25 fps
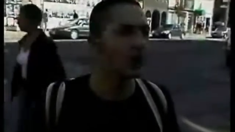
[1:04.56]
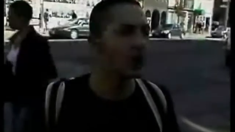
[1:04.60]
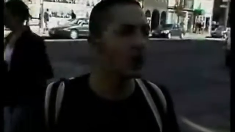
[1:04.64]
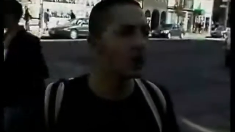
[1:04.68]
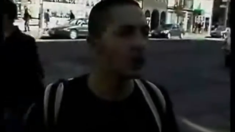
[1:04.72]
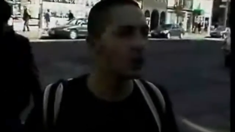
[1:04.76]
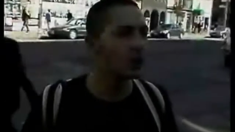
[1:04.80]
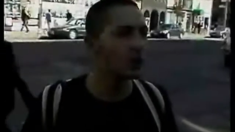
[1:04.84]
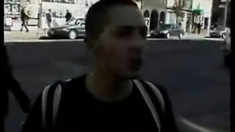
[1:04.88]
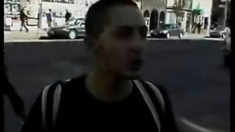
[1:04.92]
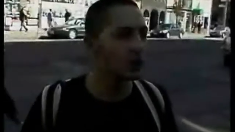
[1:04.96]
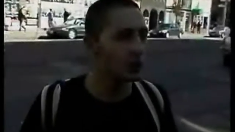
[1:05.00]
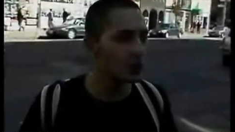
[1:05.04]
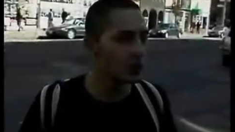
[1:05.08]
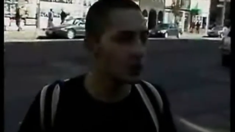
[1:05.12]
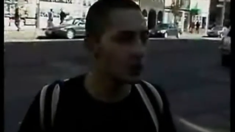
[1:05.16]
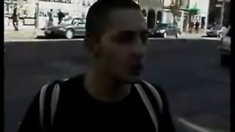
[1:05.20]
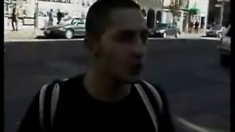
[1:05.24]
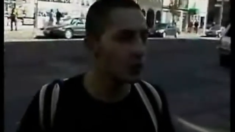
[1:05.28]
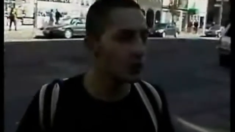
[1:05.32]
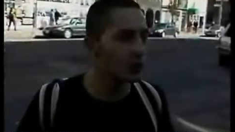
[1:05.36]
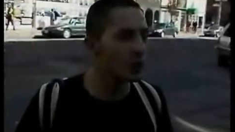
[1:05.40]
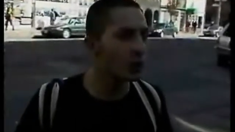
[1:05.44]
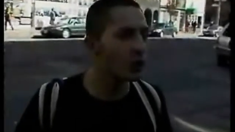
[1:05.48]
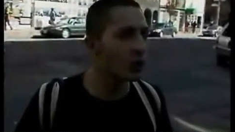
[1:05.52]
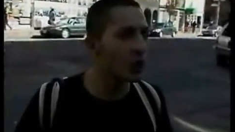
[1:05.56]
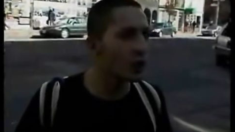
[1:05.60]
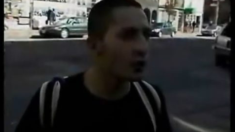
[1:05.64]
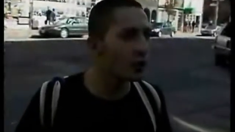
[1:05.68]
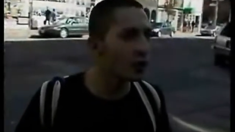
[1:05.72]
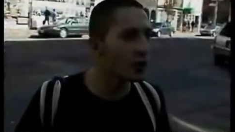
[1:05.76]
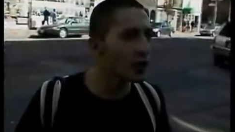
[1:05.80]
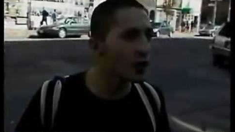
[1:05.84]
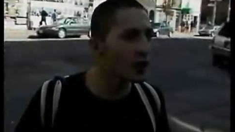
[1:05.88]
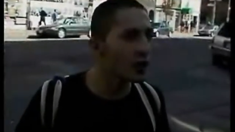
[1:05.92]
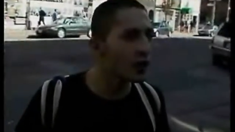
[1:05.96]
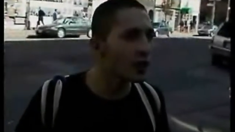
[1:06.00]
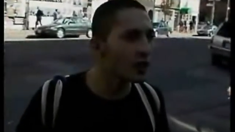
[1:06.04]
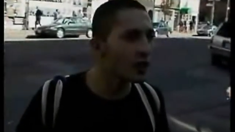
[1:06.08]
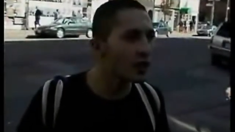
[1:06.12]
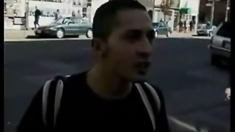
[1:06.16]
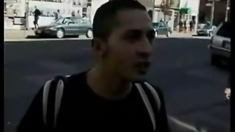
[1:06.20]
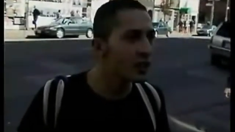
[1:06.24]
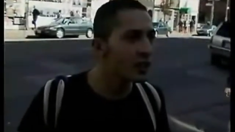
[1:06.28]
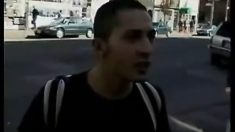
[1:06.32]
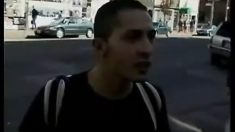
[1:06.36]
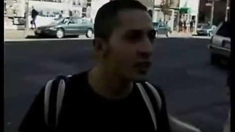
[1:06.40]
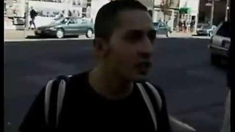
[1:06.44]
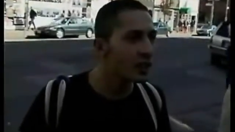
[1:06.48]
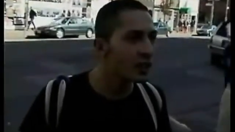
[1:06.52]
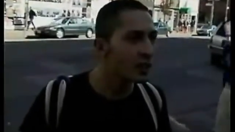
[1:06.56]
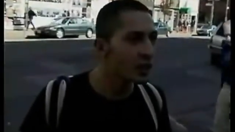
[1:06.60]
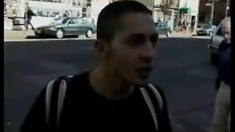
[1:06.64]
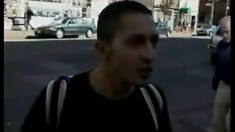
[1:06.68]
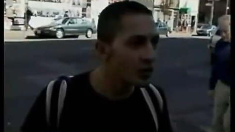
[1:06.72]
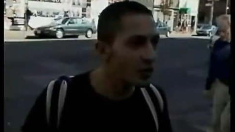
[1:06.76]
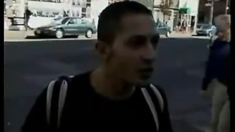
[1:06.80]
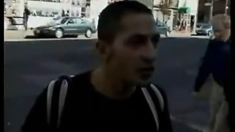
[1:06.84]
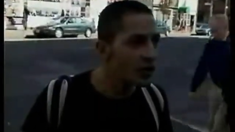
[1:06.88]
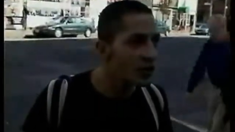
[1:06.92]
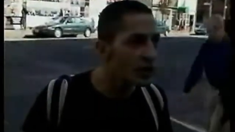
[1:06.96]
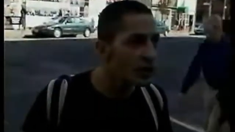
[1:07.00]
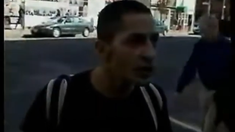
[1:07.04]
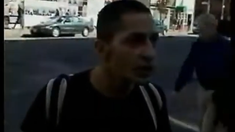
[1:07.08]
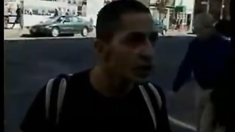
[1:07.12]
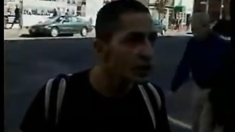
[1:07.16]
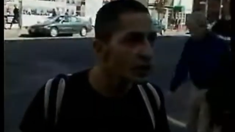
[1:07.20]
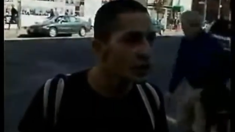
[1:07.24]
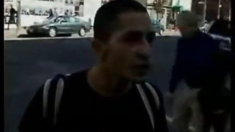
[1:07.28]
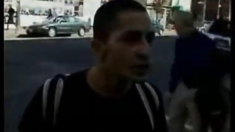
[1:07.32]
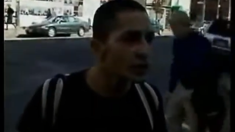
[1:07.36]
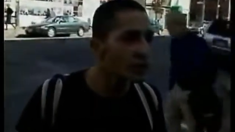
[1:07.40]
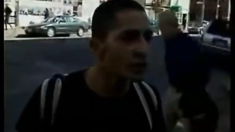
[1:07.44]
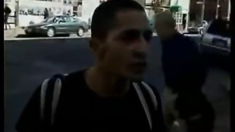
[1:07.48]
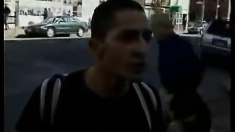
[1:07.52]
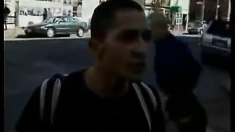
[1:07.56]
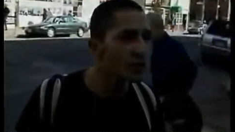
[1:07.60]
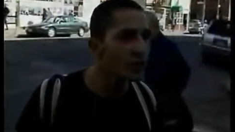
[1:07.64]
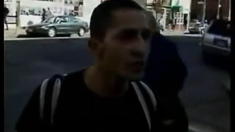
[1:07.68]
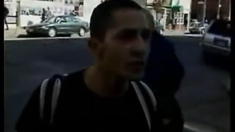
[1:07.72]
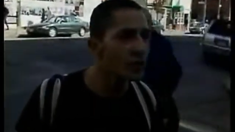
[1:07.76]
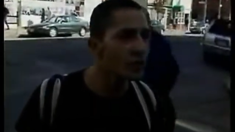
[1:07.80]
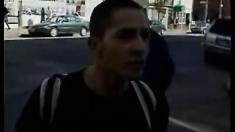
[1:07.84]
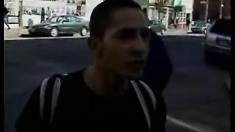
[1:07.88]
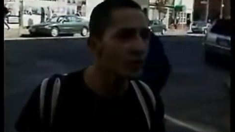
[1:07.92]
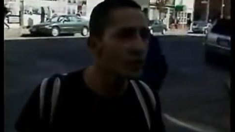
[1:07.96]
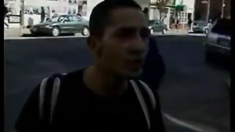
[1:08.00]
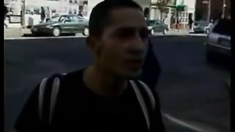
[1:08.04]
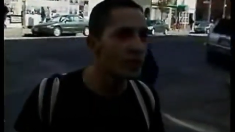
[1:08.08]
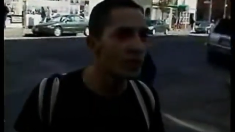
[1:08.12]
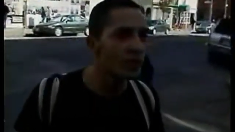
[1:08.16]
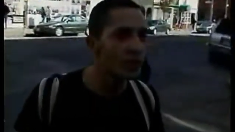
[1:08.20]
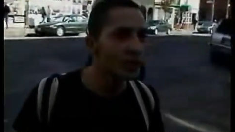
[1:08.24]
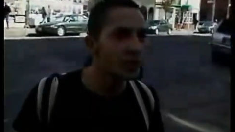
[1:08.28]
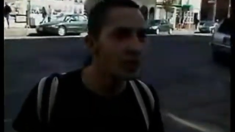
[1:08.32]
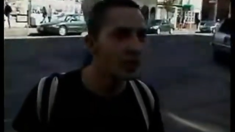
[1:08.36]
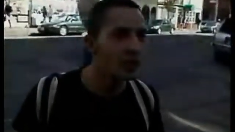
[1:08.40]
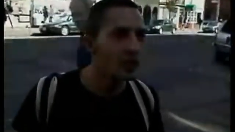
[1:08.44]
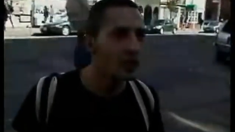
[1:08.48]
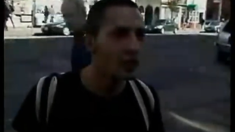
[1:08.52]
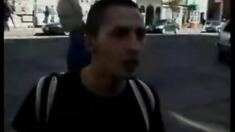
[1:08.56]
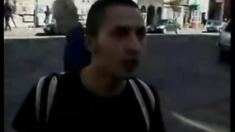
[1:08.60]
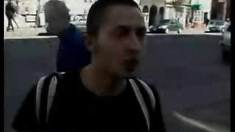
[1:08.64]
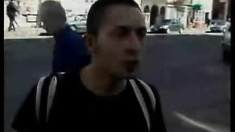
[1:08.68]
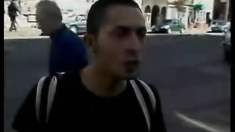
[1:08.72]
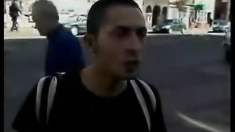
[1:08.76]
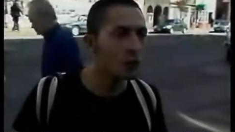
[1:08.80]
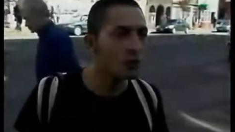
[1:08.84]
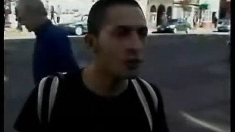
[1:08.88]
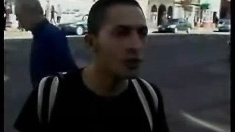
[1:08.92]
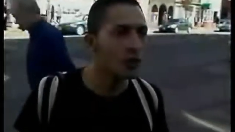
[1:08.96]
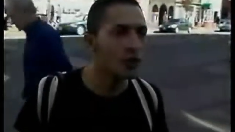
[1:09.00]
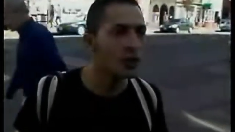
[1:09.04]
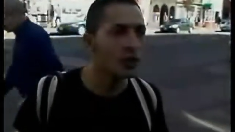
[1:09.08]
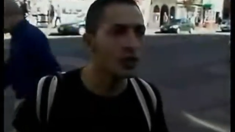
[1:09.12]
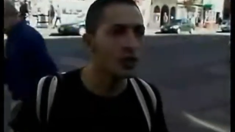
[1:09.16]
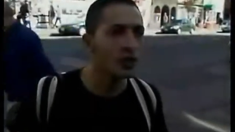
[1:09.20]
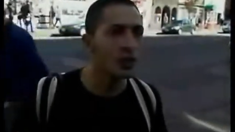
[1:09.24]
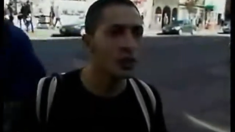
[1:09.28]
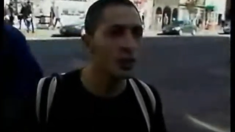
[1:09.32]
trophy. Cho coffee, coffee, no. trophy. Trophy. Trophy.